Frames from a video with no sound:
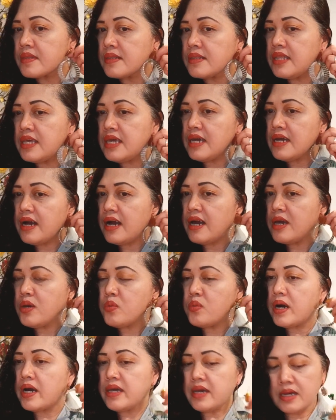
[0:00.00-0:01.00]

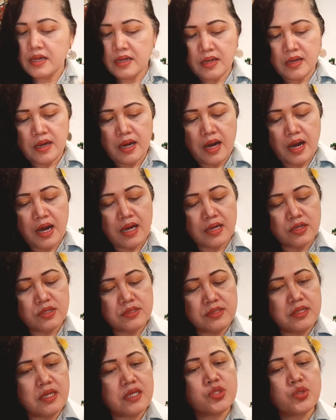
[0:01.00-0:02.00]
DIY
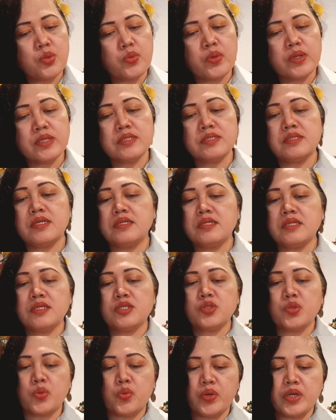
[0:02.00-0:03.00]
accessories that is
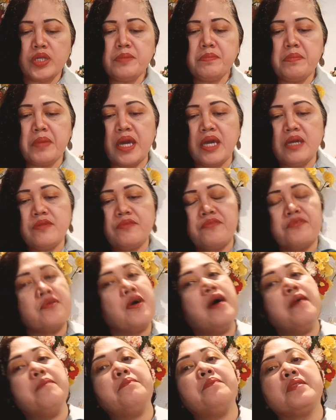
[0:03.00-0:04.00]
already made
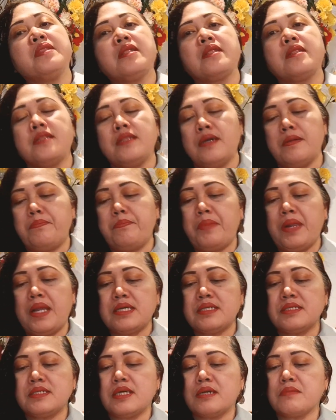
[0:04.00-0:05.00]
from the
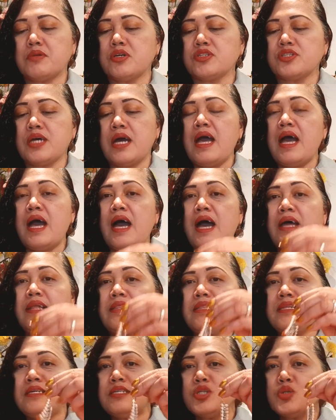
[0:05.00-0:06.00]
plastic ones,
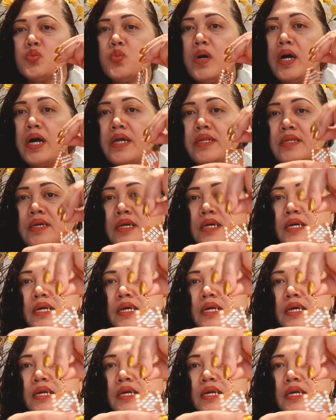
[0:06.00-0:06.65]
and this one